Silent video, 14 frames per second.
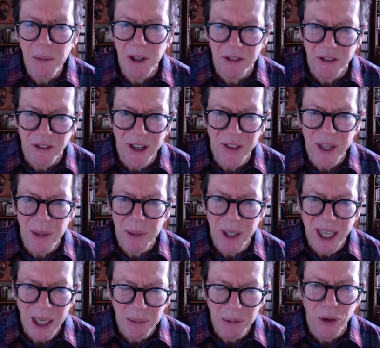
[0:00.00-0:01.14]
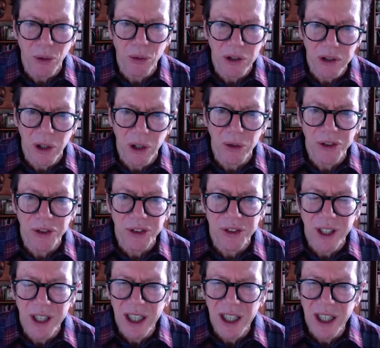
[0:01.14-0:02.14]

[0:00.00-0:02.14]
your friend they became so close